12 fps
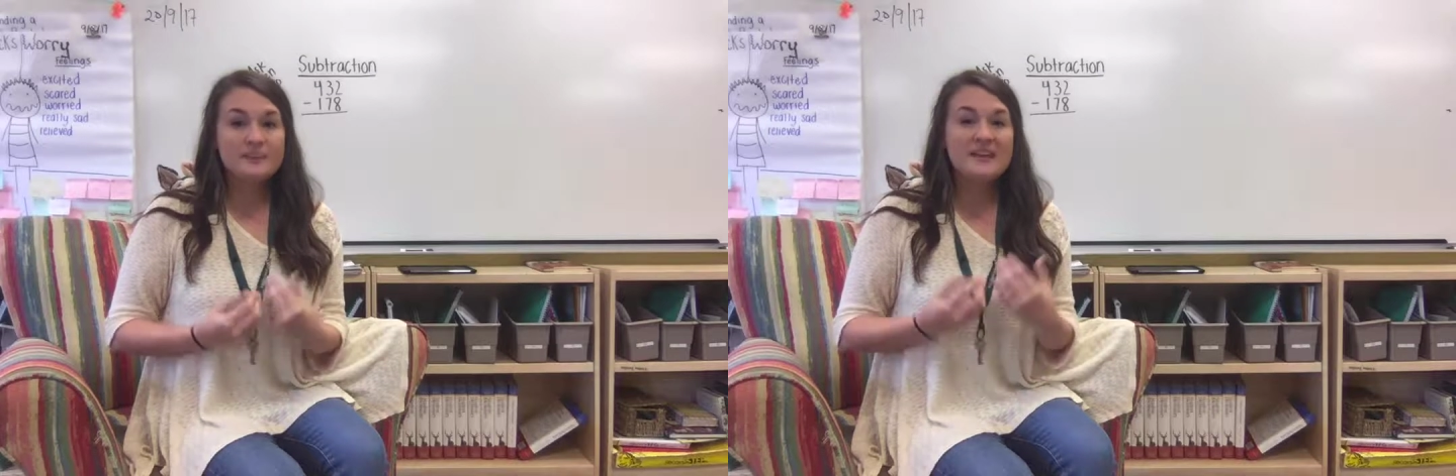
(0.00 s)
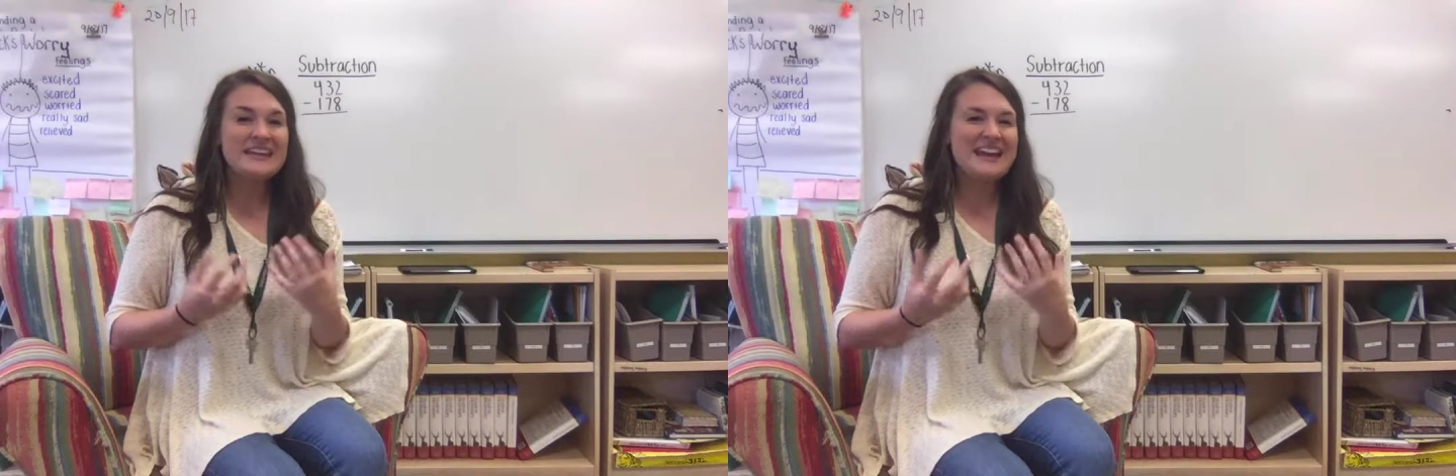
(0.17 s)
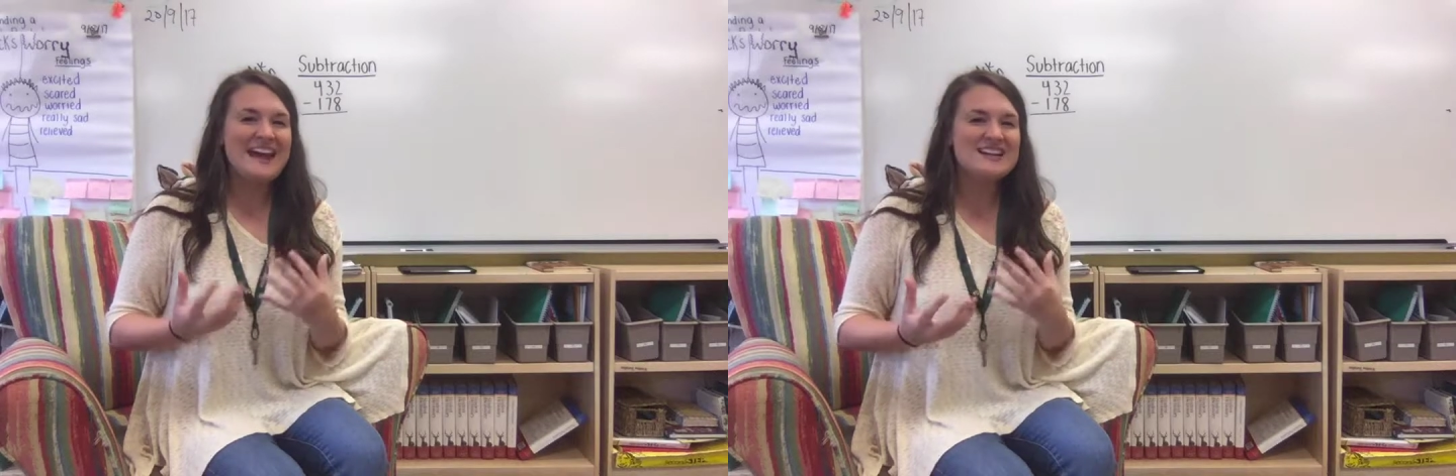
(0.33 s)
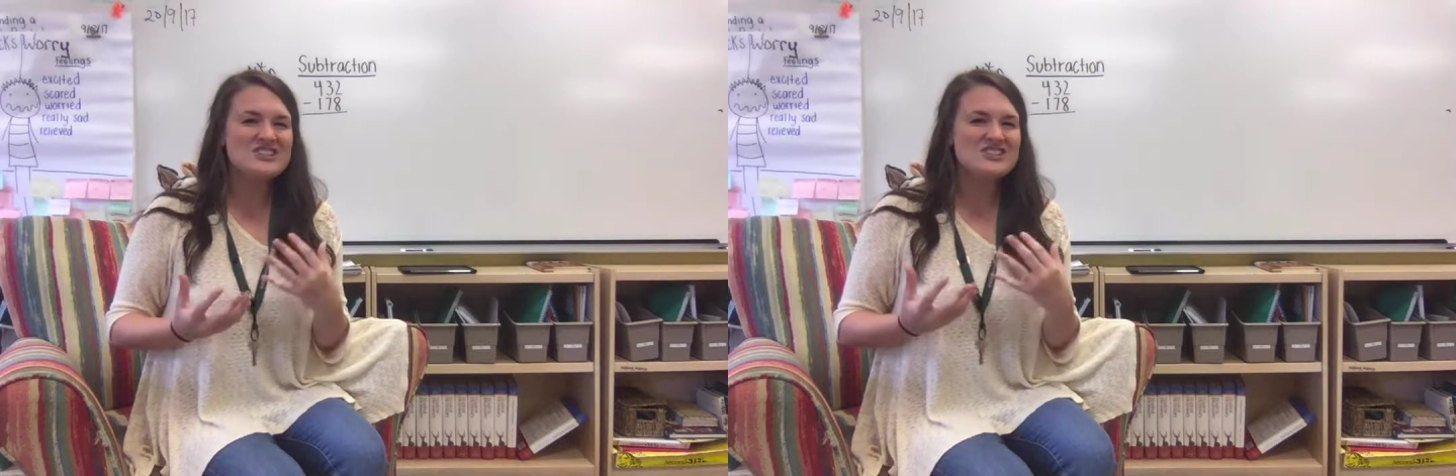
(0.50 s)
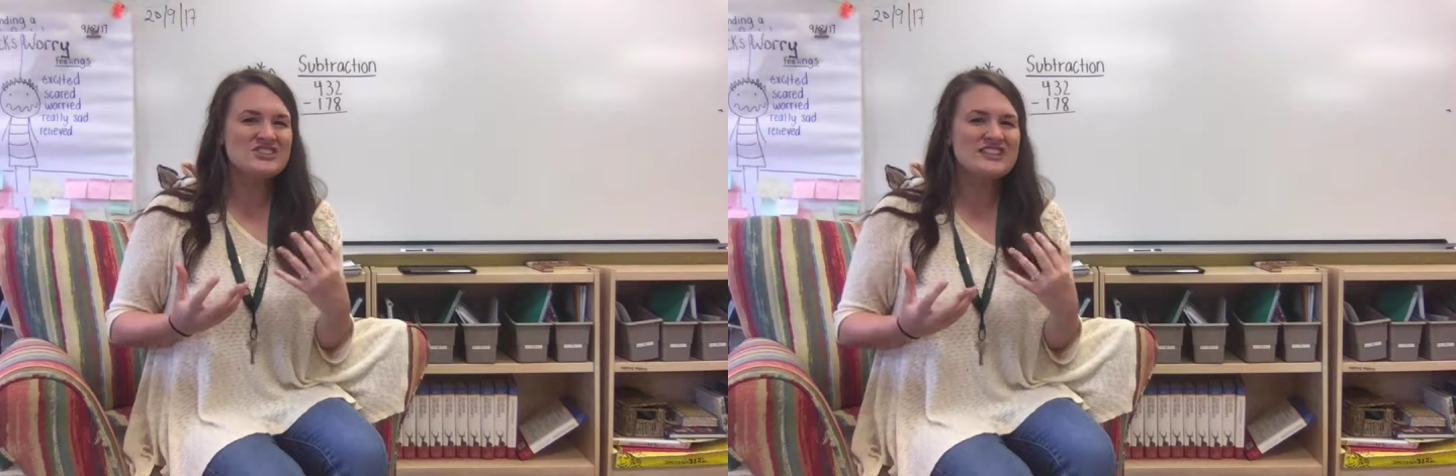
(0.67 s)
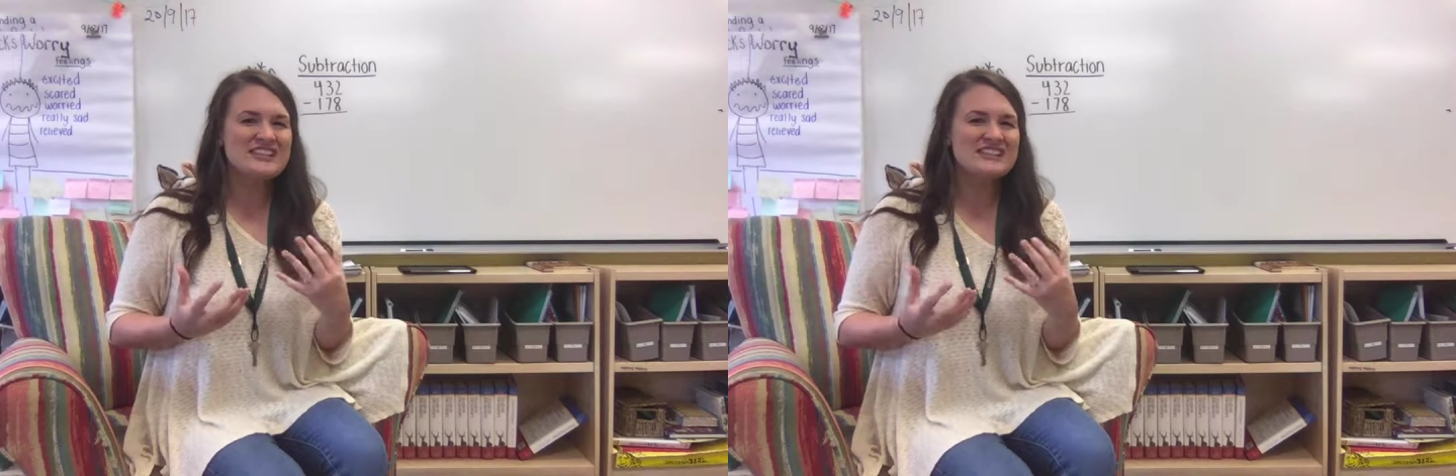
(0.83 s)
It
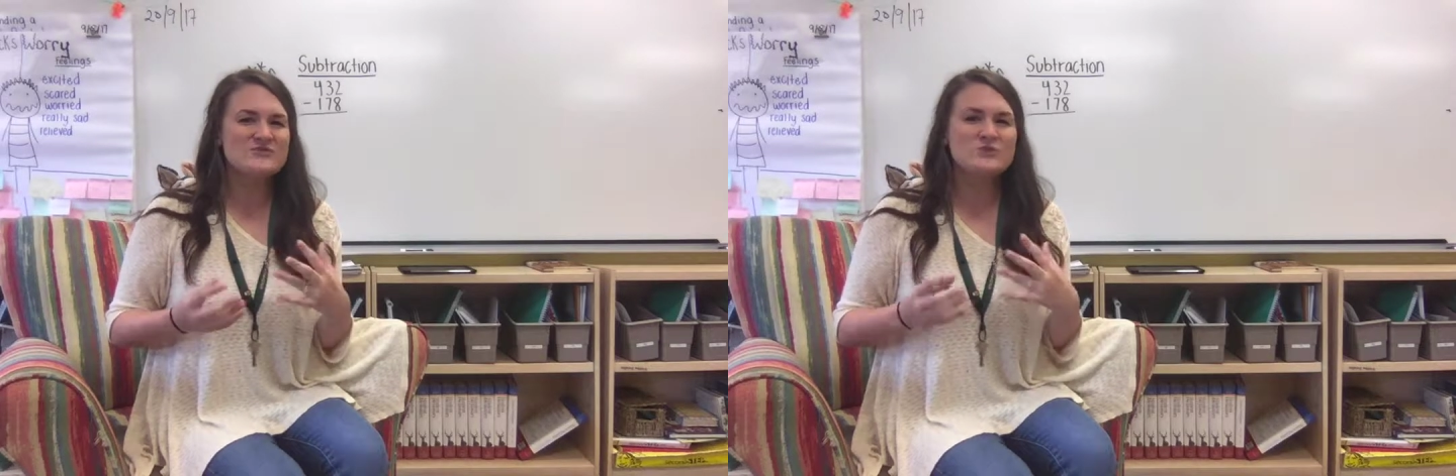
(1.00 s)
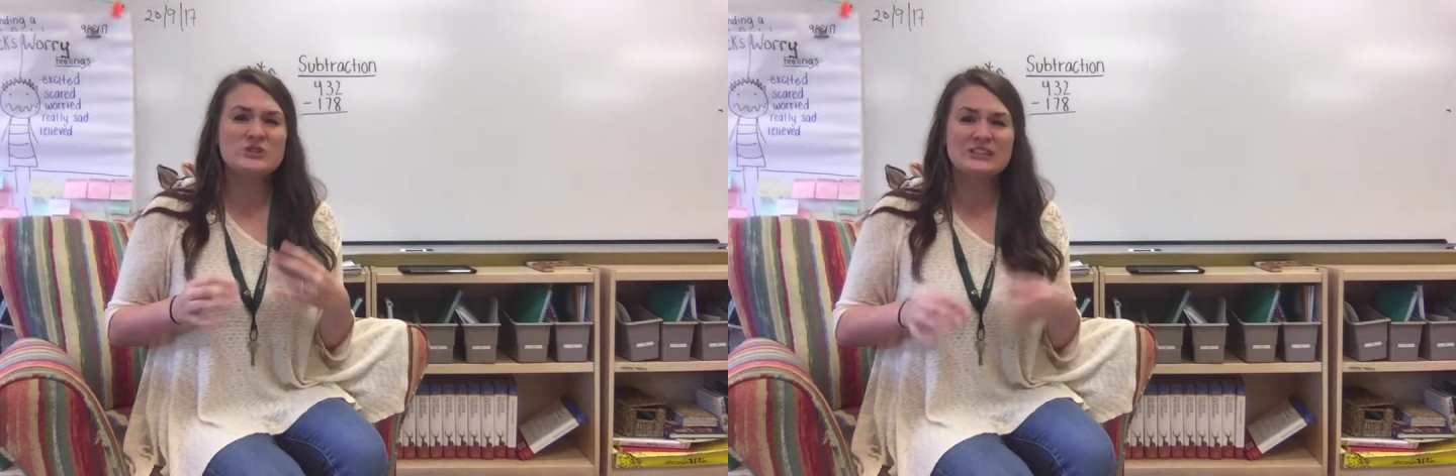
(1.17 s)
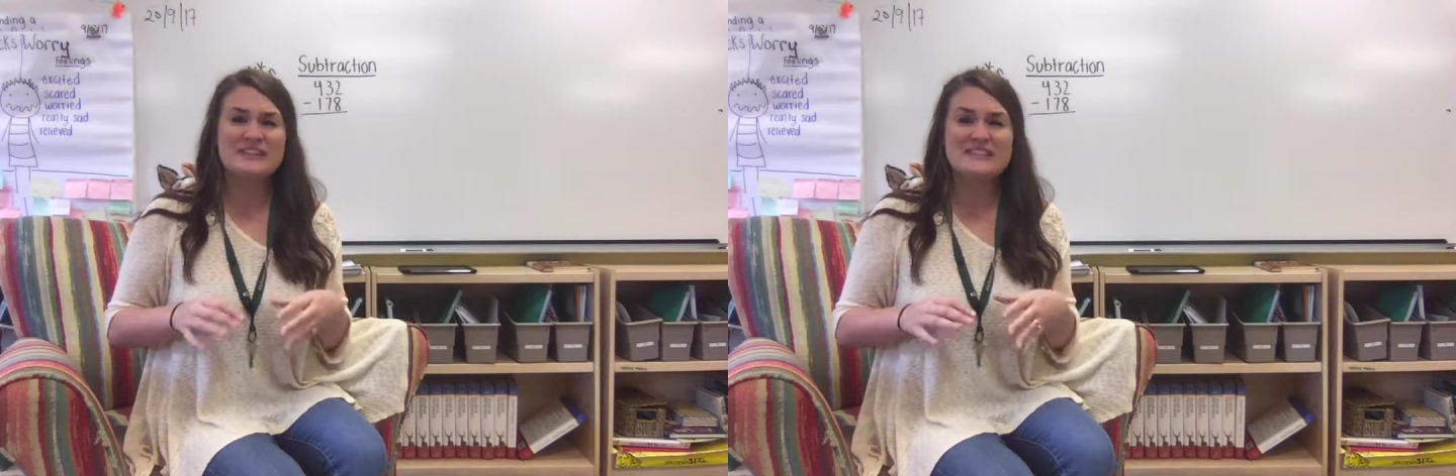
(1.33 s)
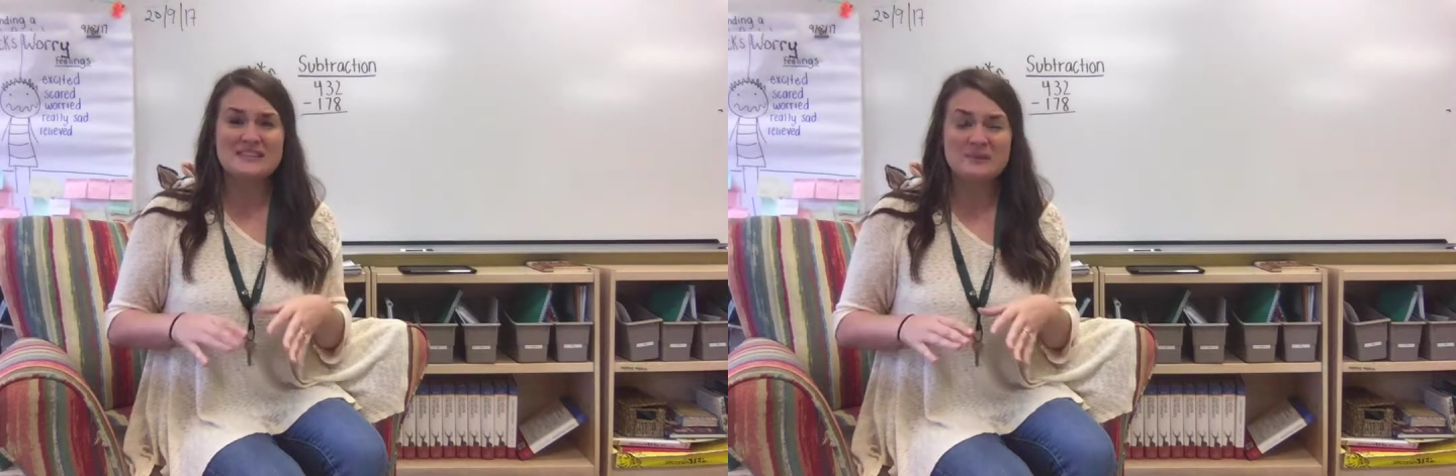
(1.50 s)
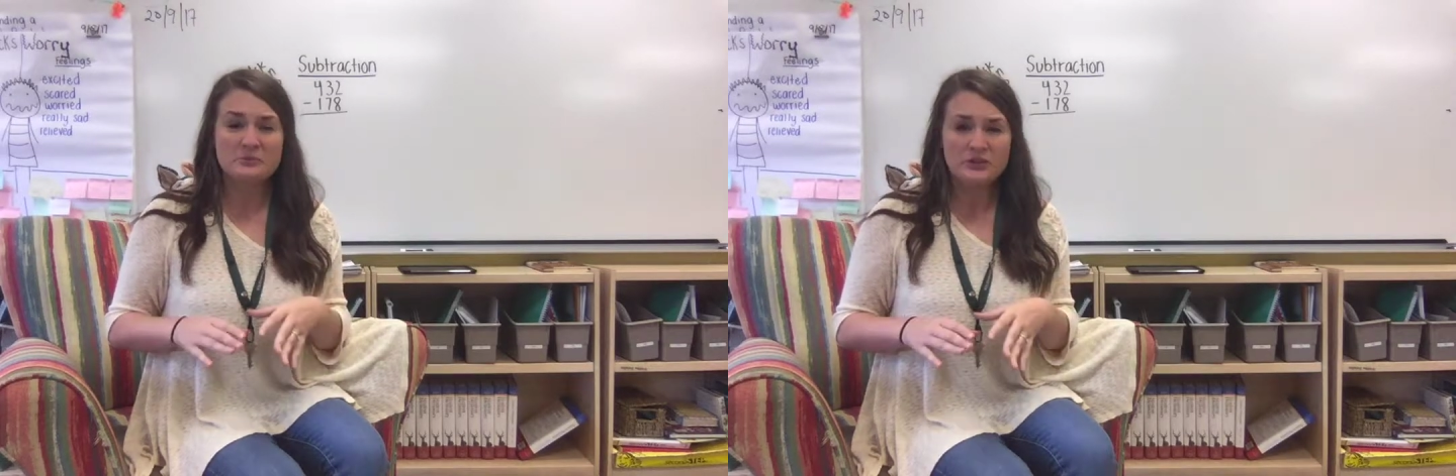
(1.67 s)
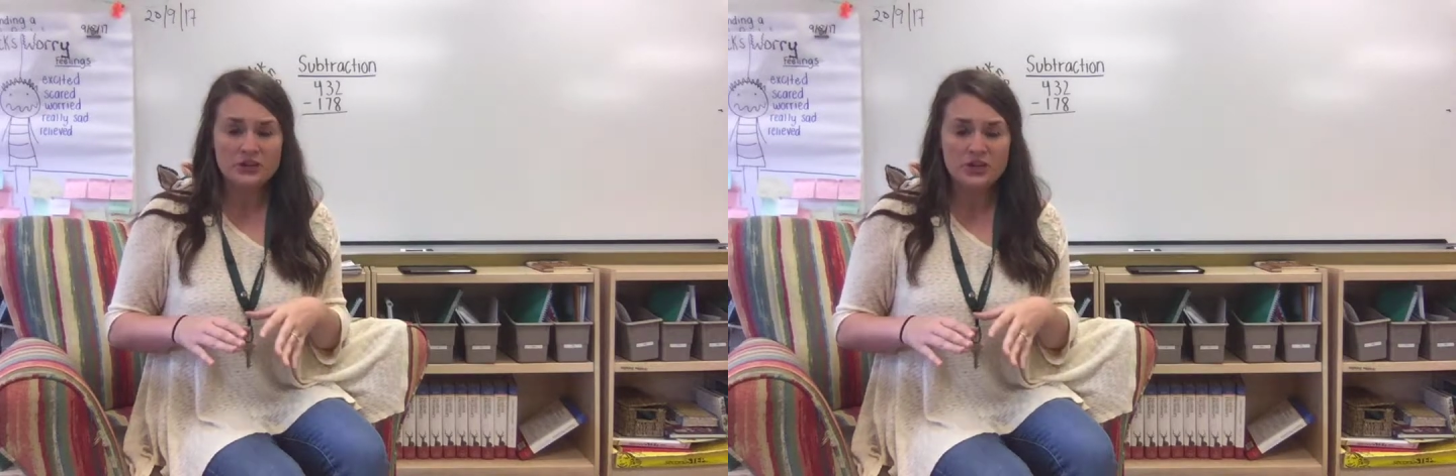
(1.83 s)
actually is really
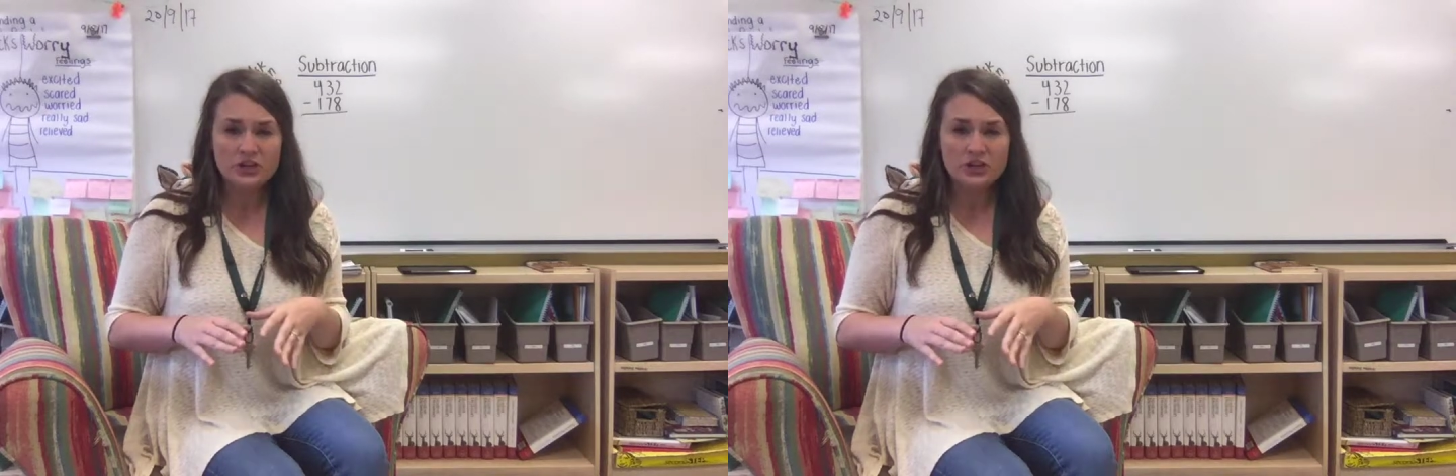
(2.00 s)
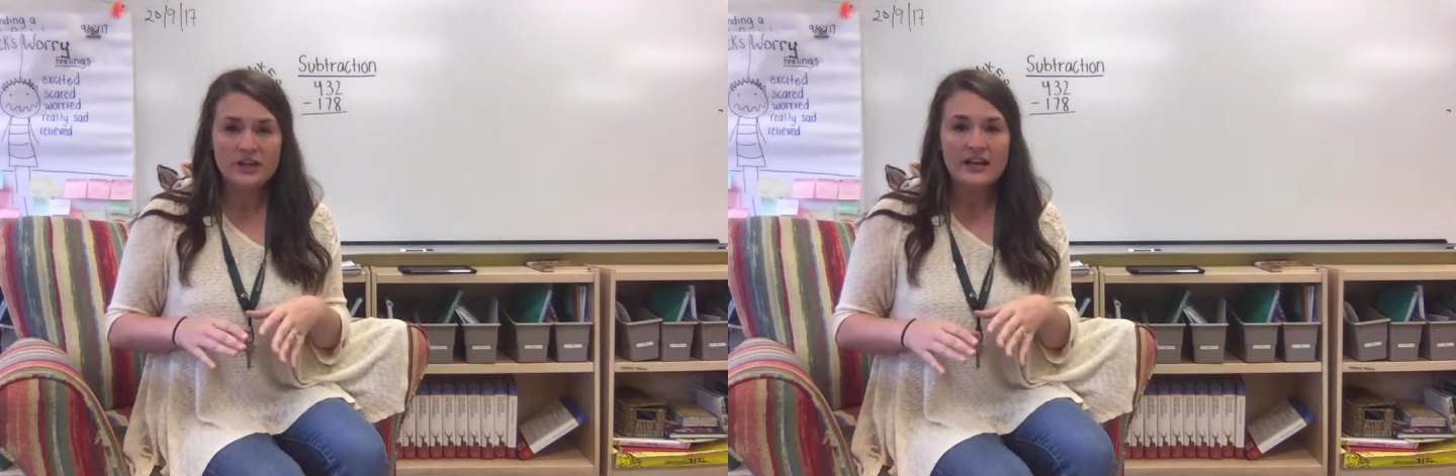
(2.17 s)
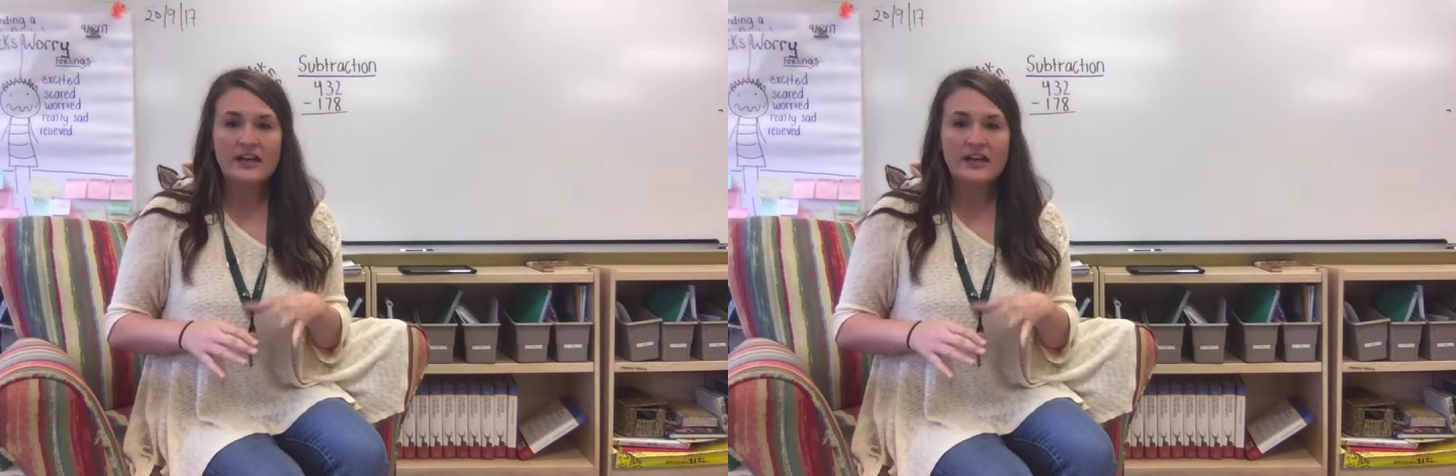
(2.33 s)
similar.